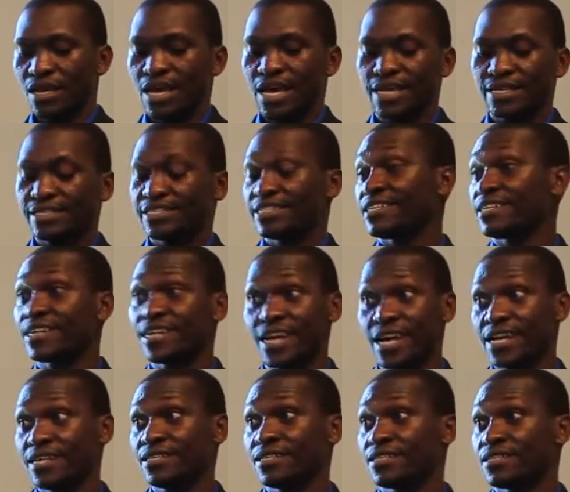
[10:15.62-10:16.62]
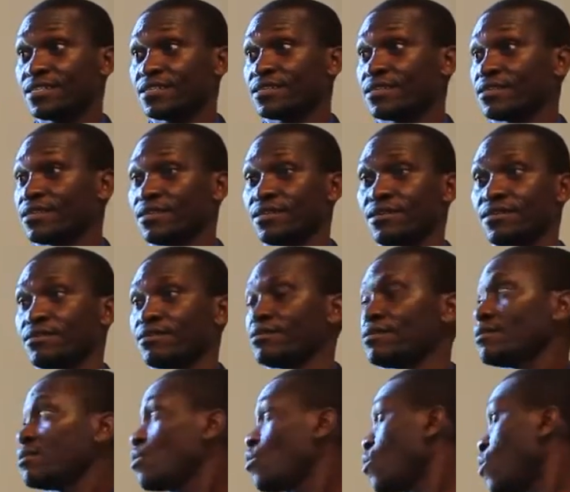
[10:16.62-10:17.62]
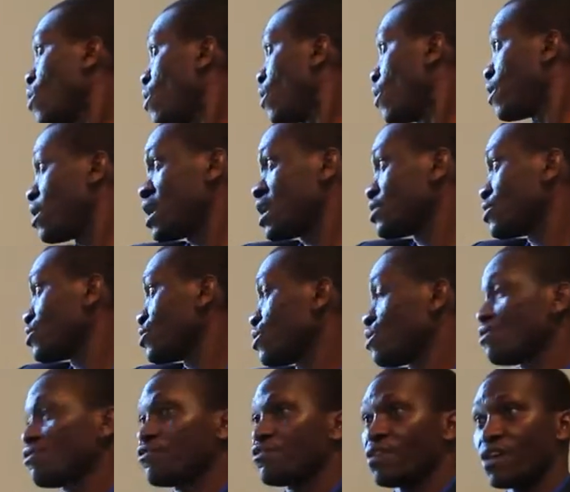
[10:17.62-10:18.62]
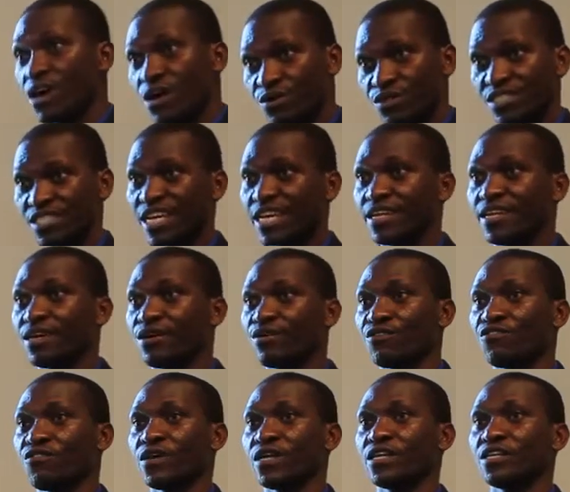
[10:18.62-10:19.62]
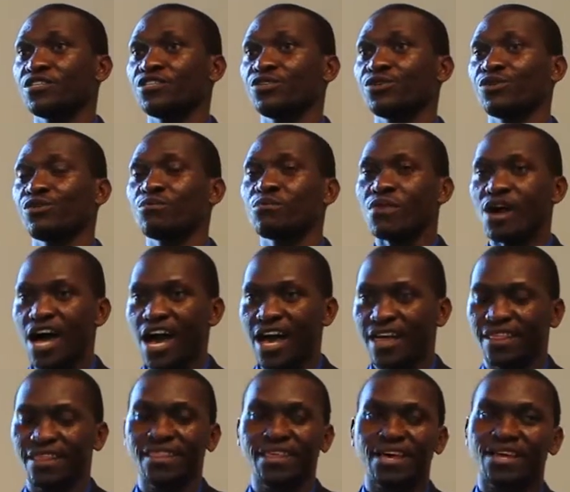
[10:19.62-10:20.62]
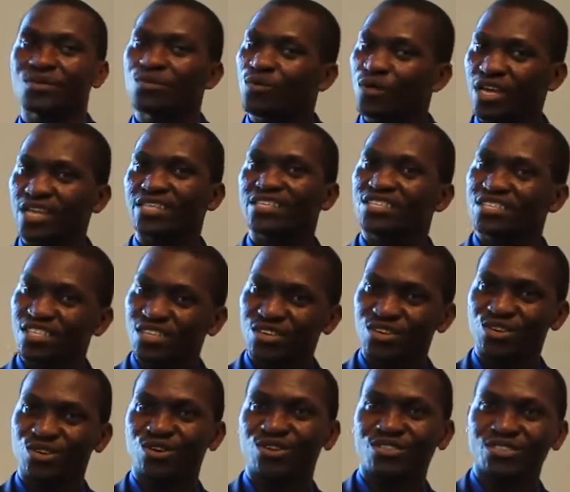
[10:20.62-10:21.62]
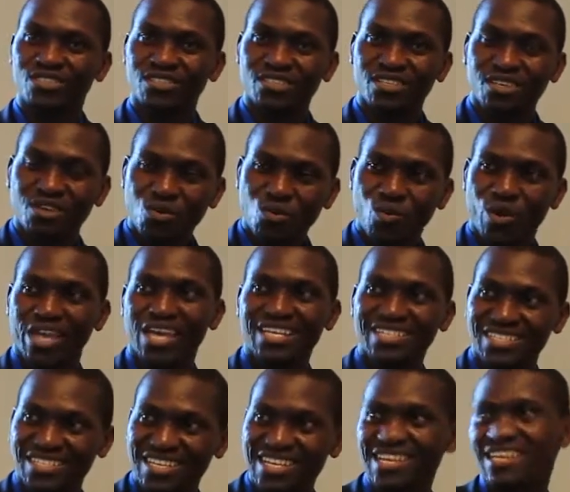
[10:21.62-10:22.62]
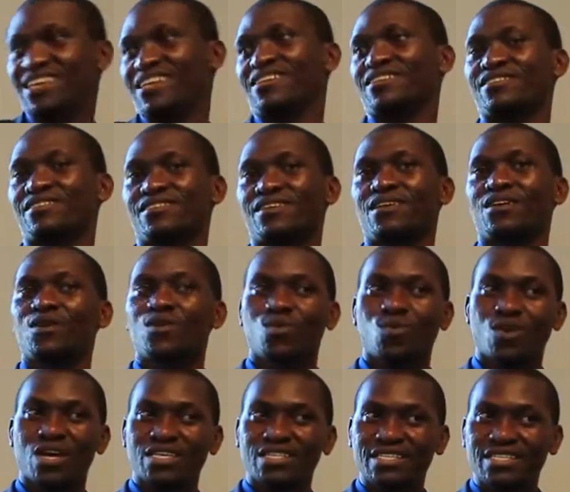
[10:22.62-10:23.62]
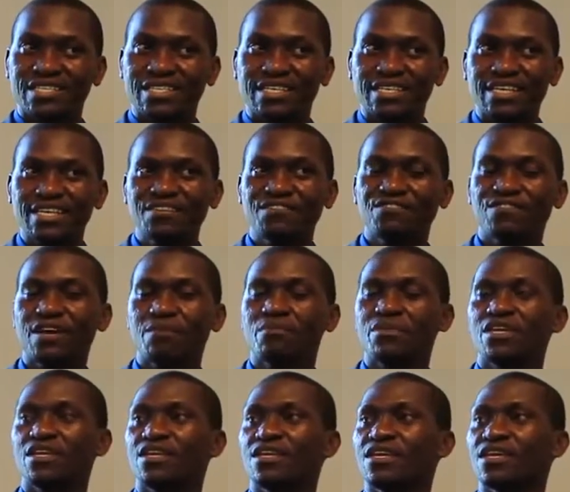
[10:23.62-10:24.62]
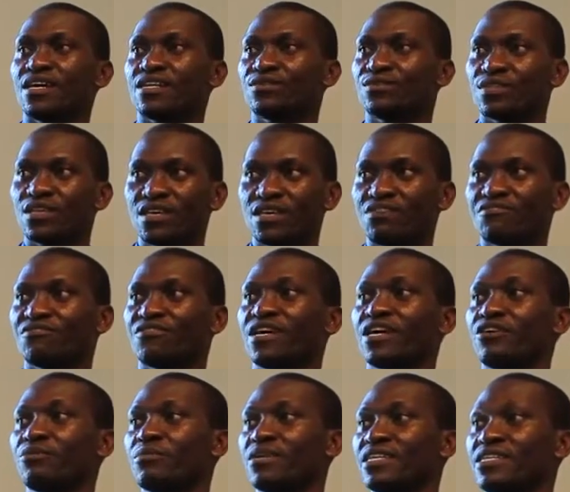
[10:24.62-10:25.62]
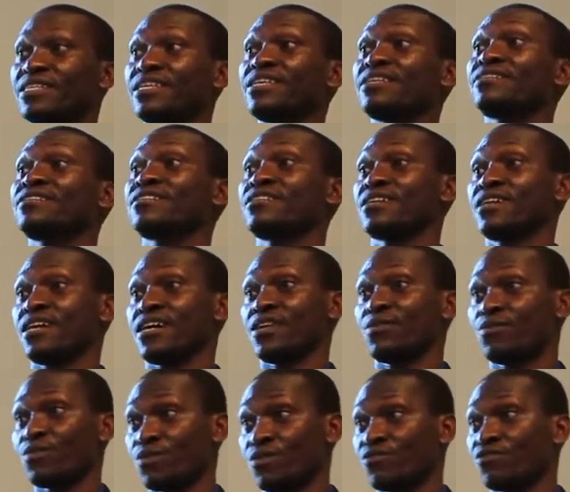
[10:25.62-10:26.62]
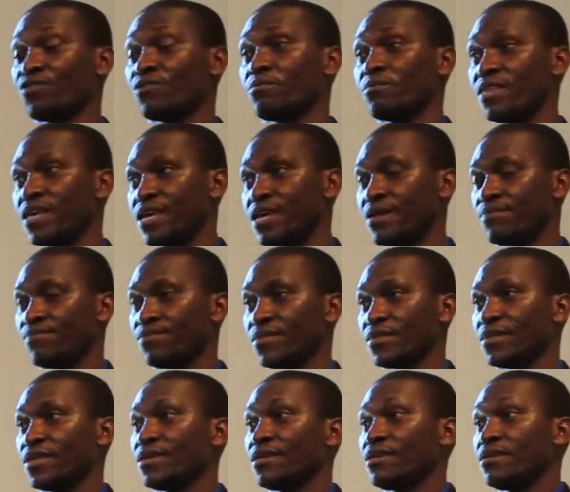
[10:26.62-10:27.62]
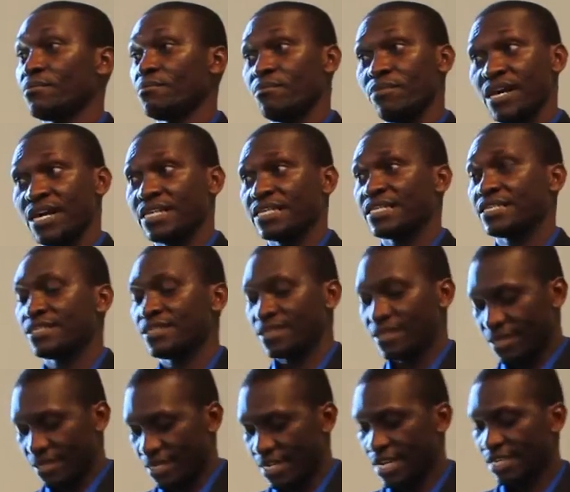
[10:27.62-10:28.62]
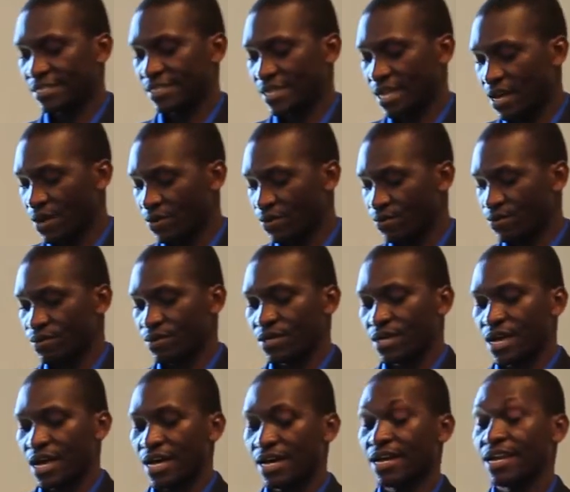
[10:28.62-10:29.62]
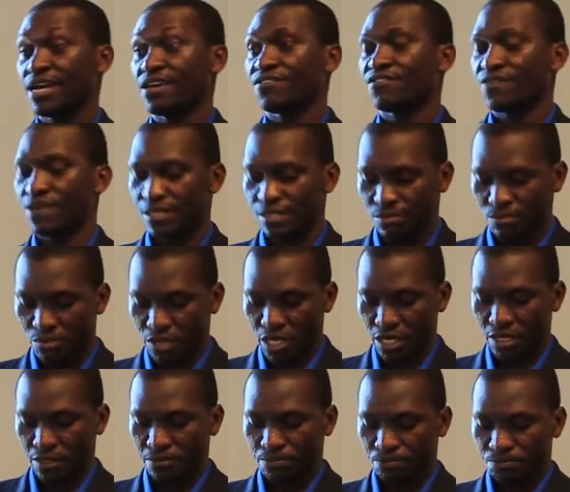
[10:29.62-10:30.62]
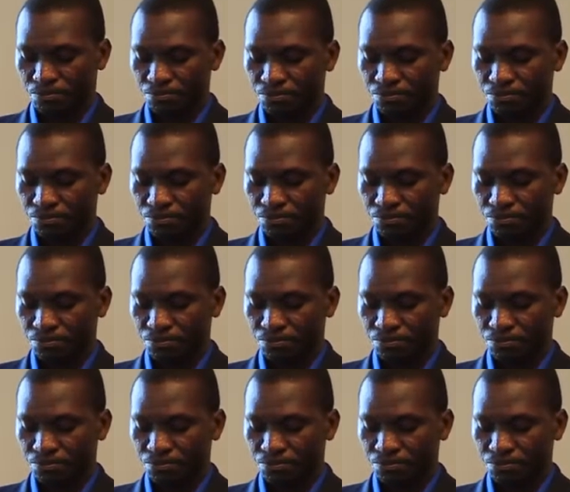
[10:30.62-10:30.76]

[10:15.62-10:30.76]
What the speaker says: And she can't walk herself outside the orphanage home other than when she knows where she is. Once she gets familiar to the environment, then she can walk from there. But that's how her life has been.